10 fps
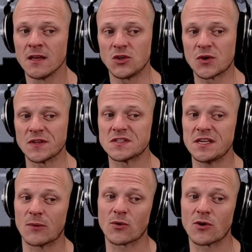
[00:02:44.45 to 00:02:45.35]
you can see
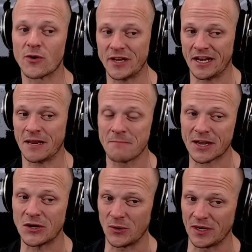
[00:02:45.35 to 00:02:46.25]
that we're already getting
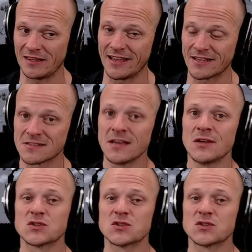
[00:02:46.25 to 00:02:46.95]
mechanoid legs.